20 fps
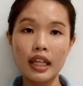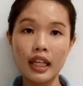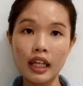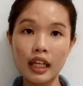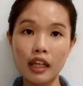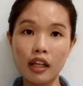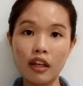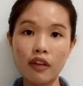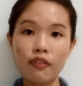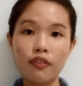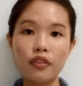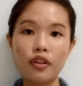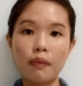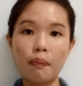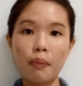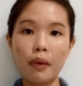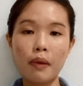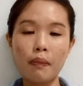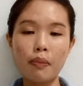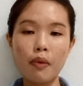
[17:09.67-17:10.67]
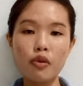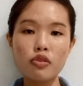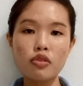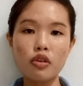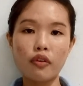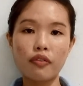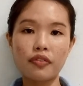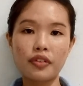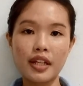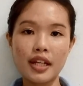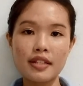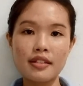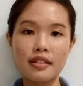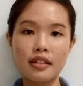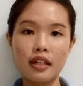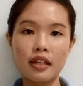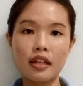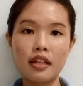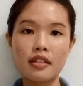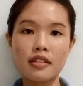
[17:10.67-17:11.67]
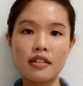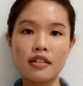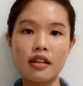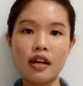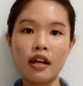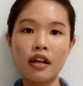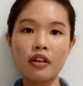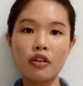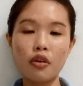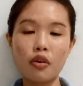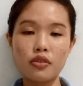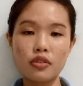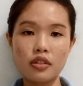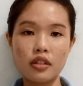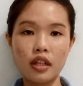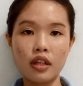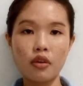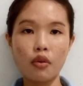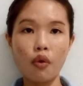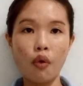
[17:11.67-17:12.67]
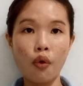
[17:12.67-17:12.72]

If the purpose of testing is diagnostic